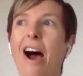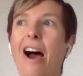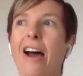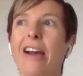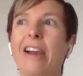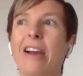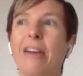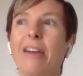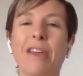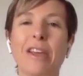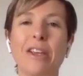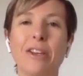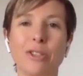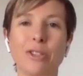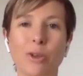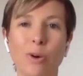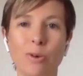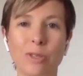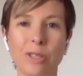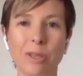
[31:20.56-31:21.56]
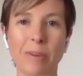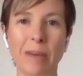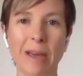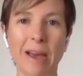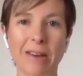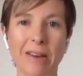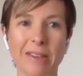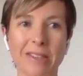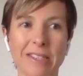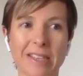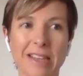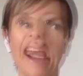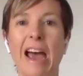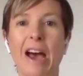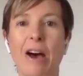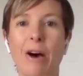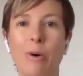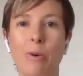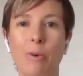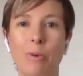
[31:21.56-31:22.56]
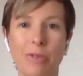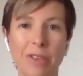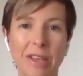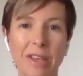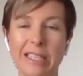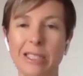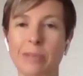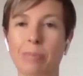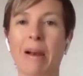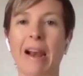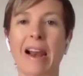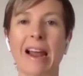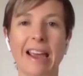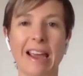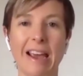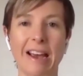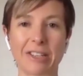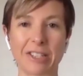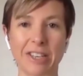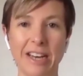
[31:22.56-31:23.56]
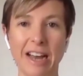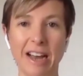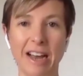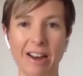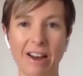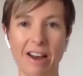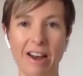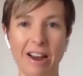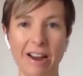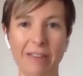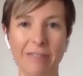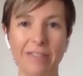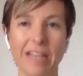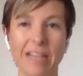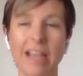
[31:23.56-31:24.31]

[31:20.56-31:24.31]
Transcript: I love that you talked about how things play out in our lives,